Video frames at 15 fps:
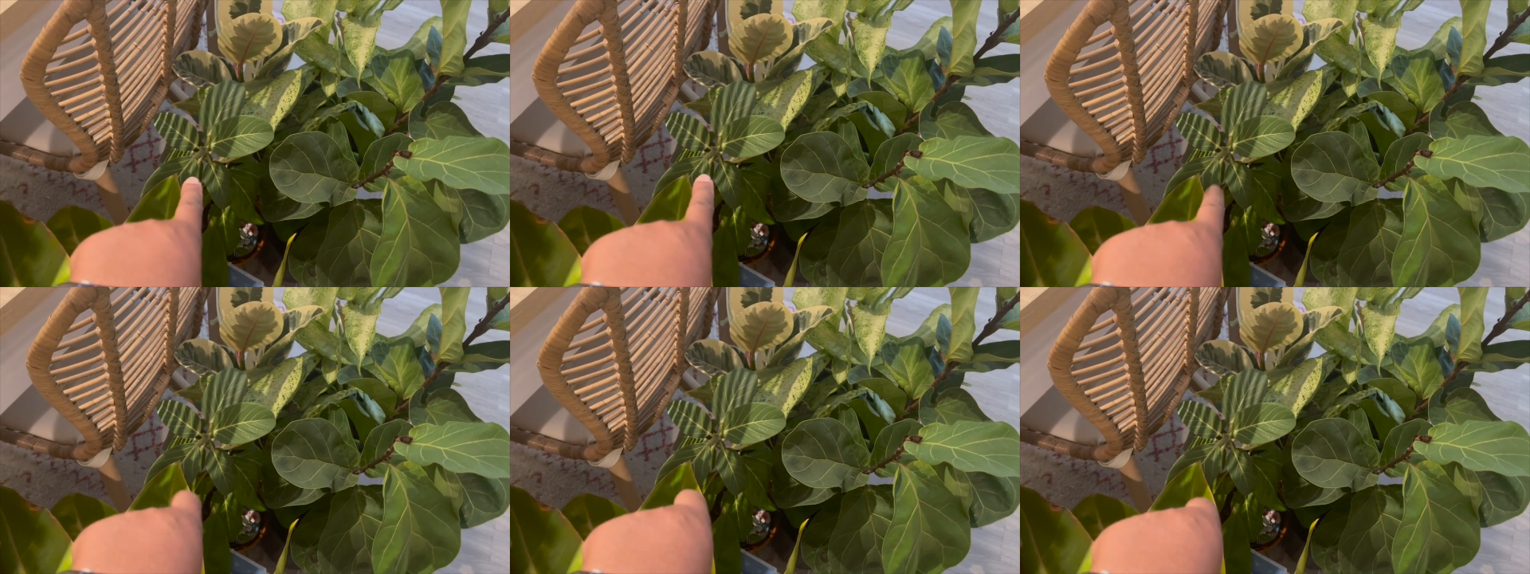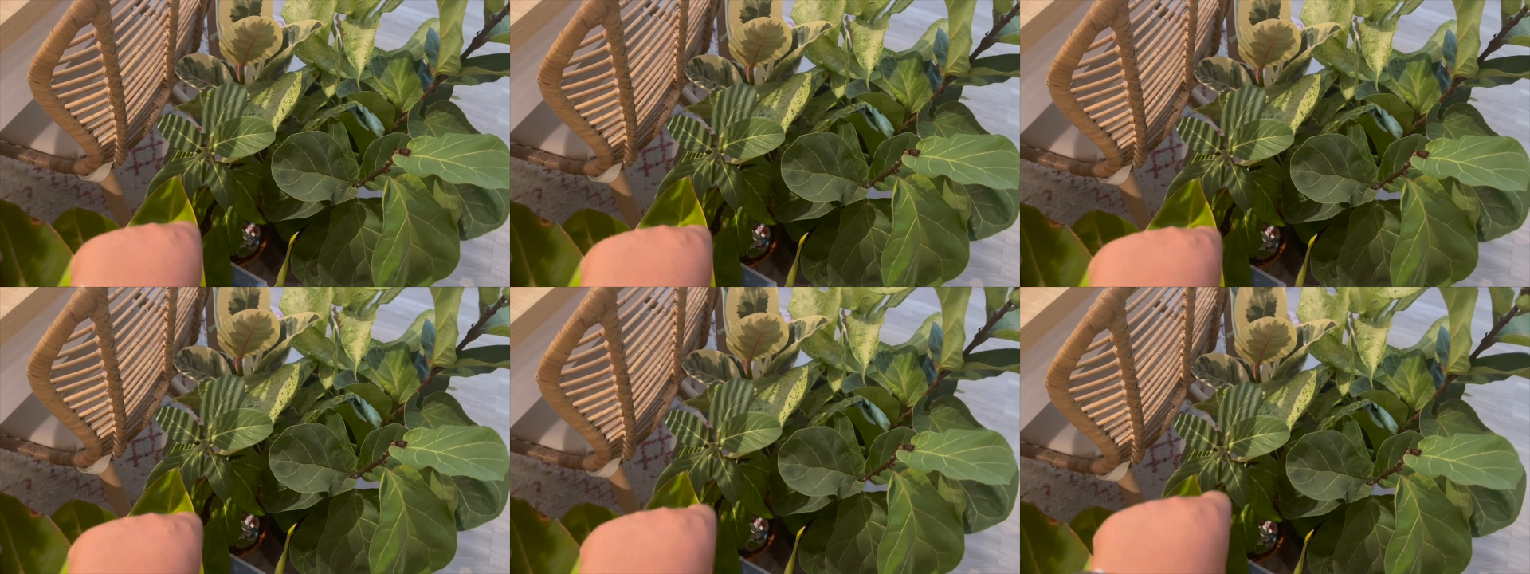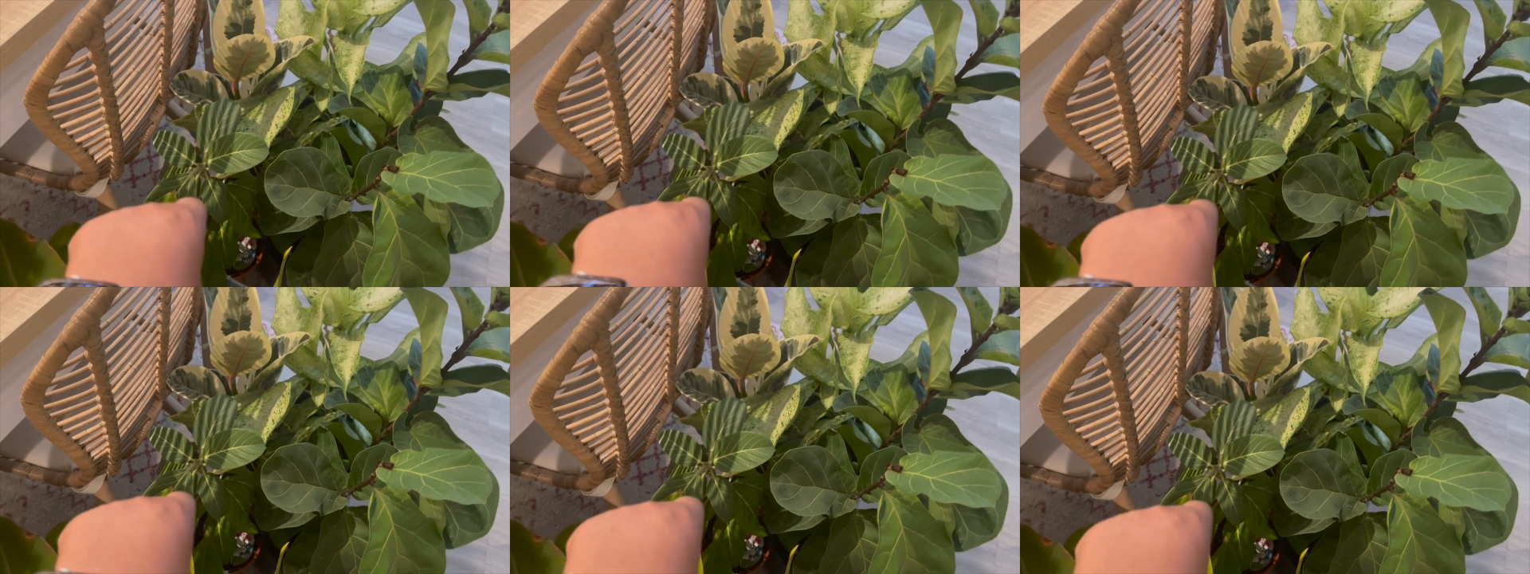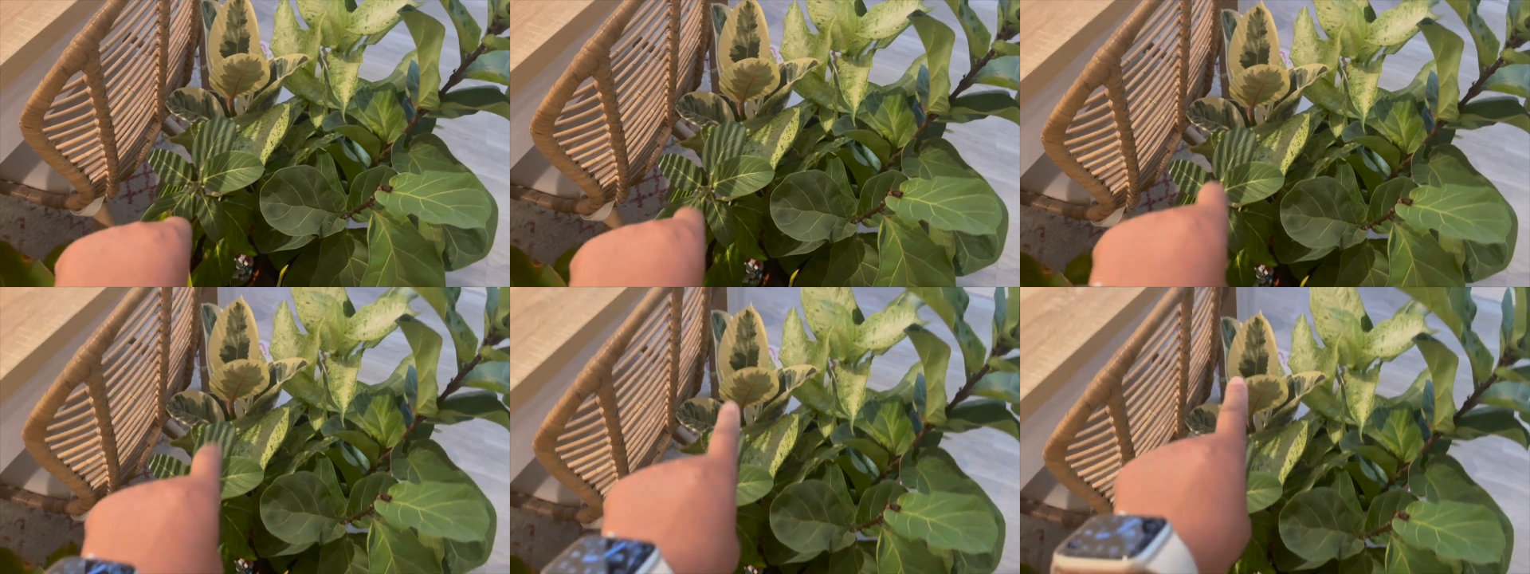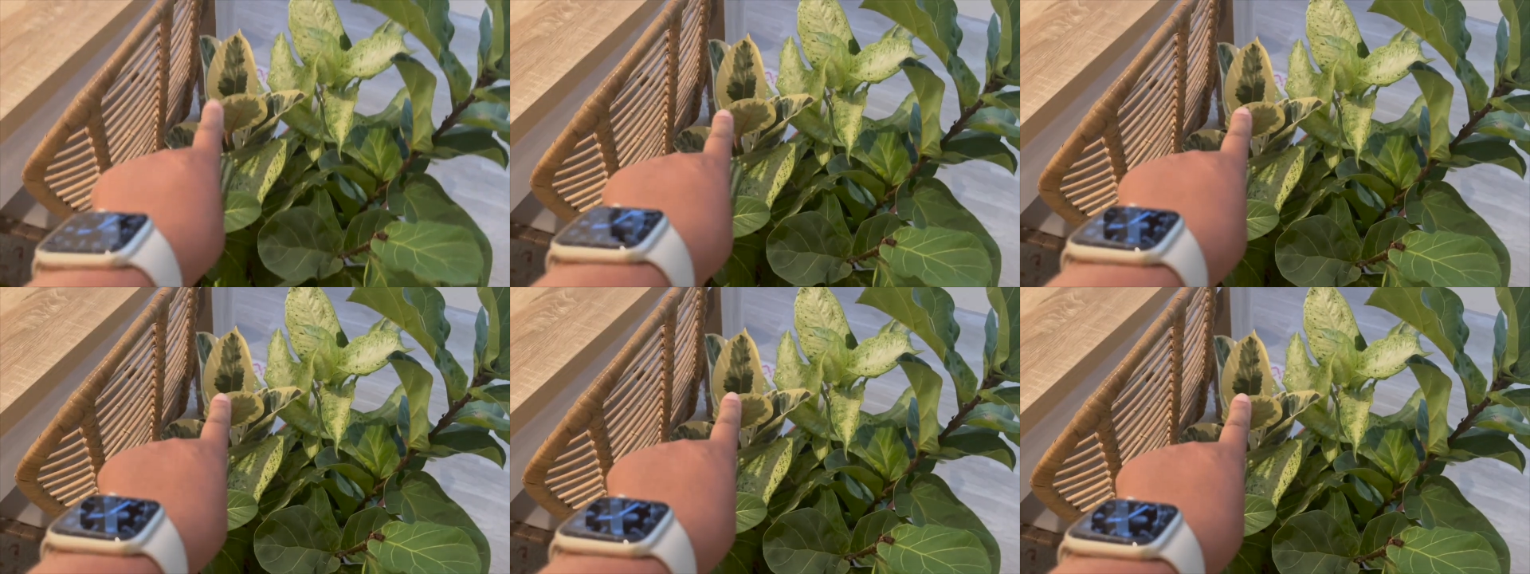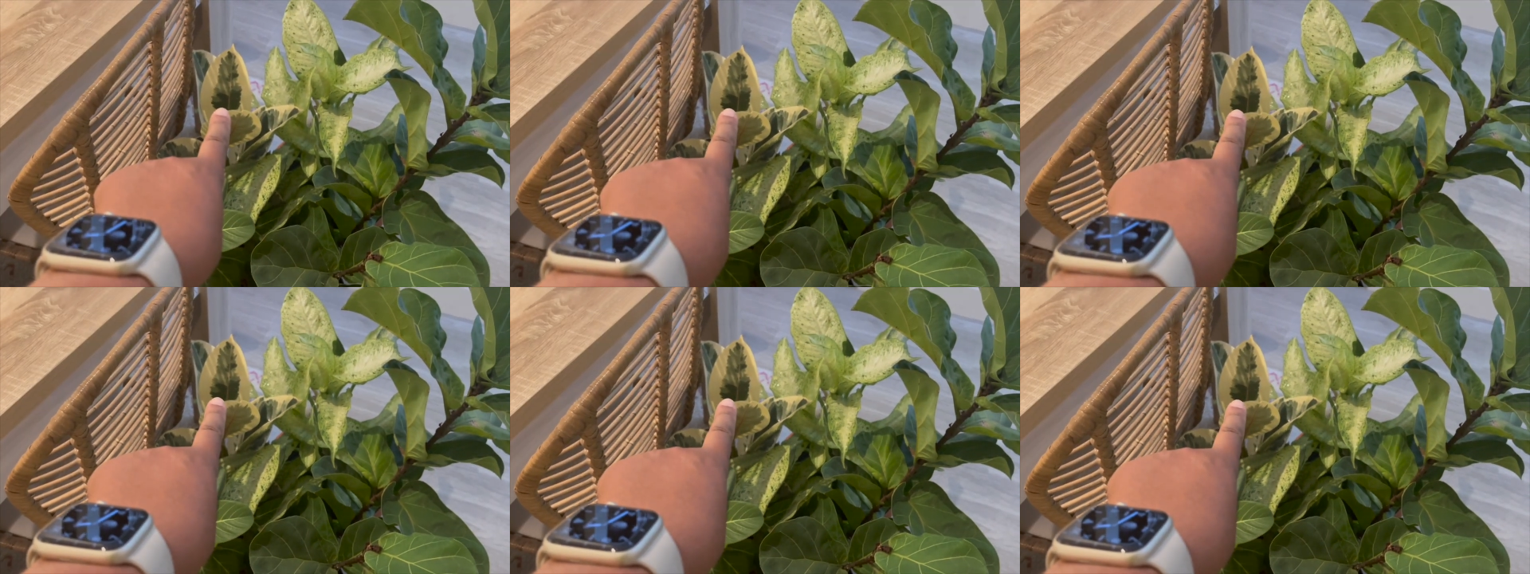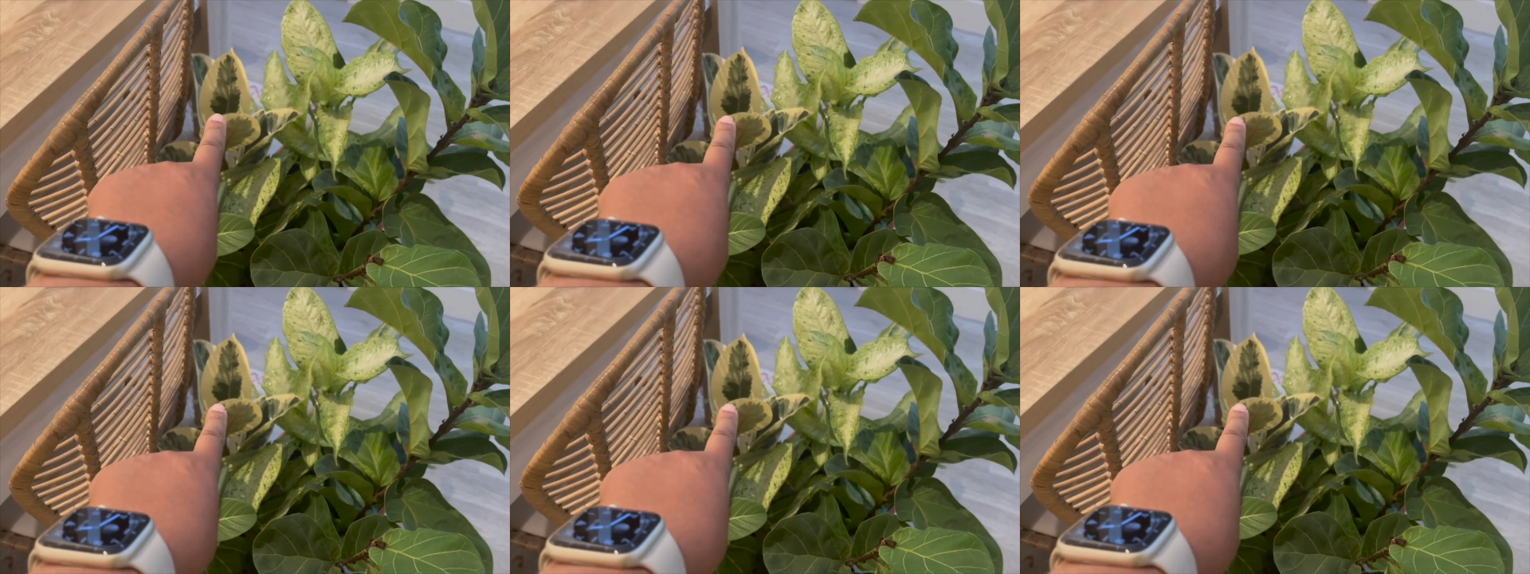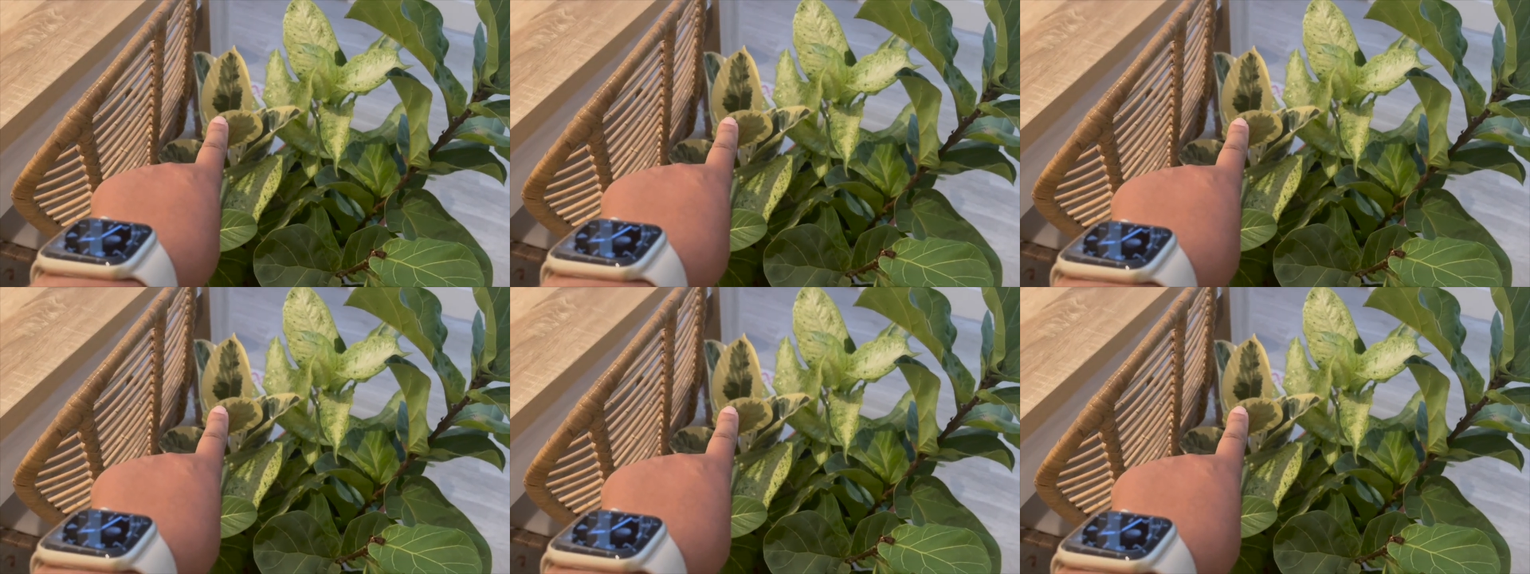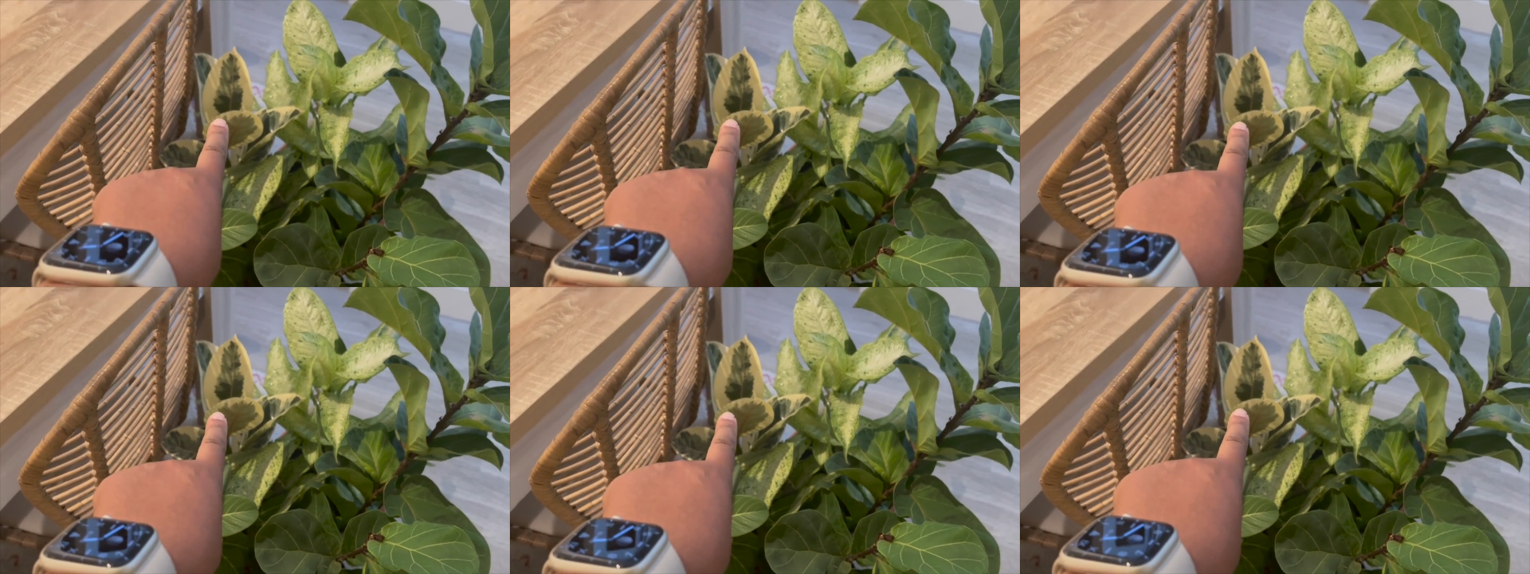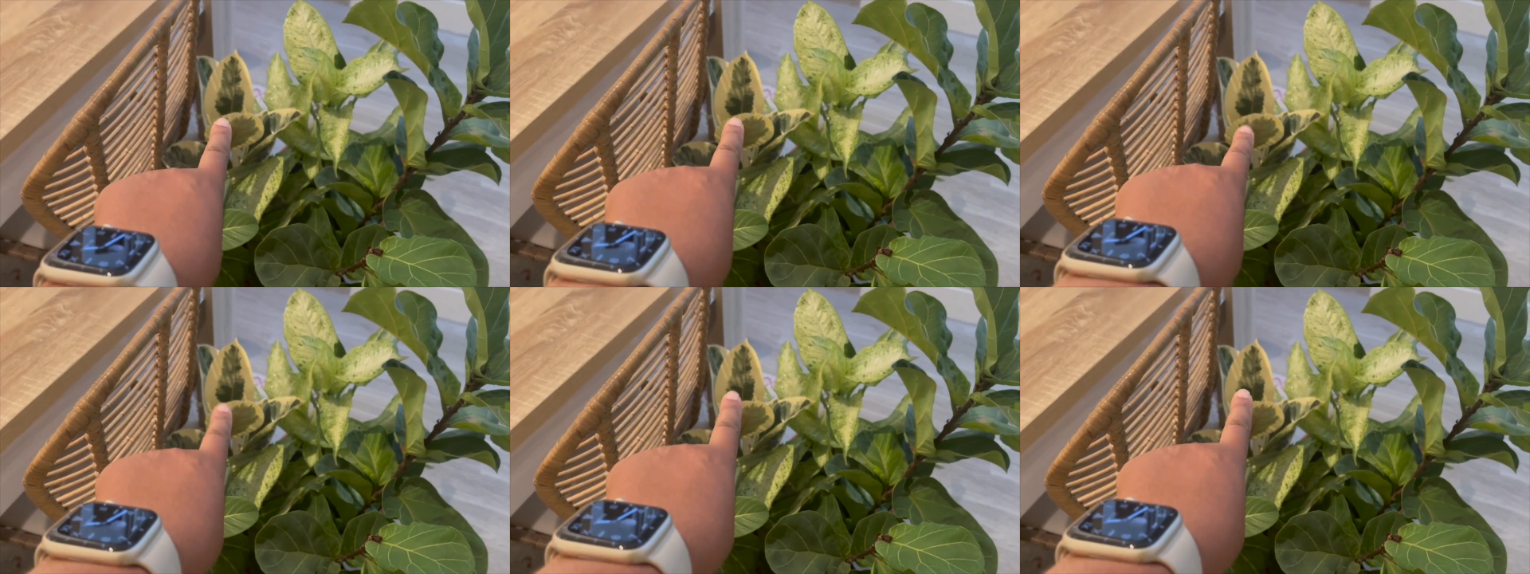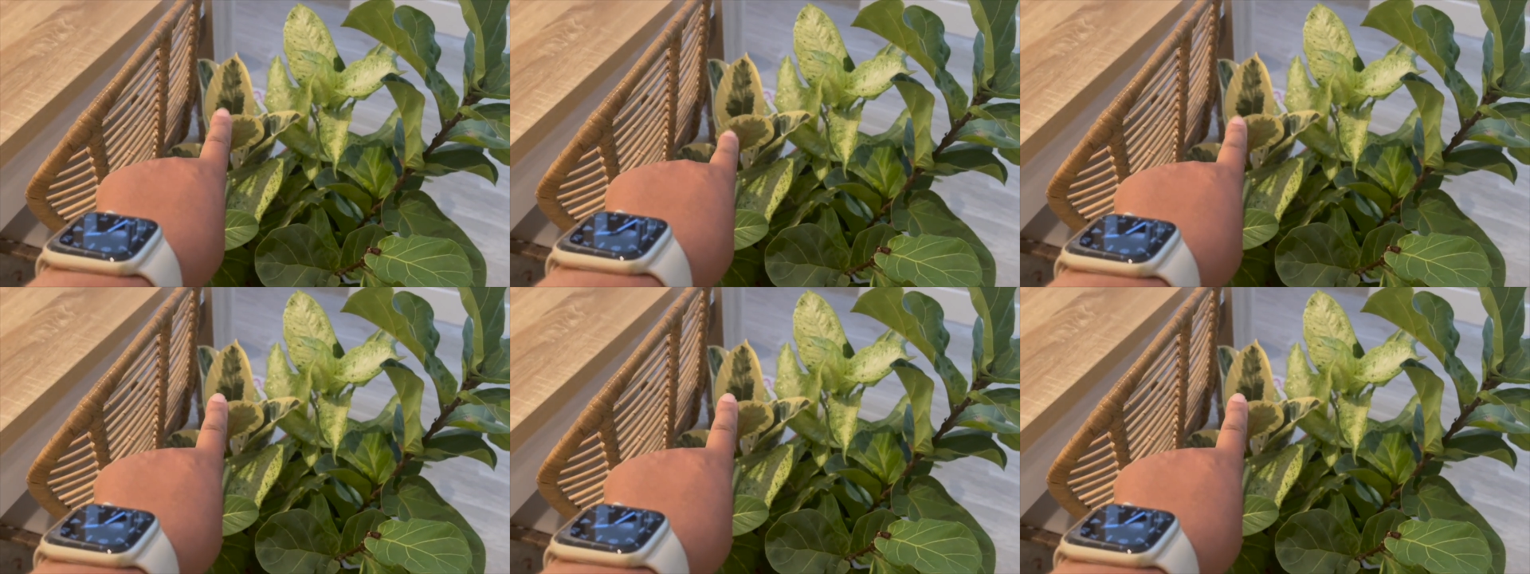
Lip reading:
Nobody's mouth can be seen.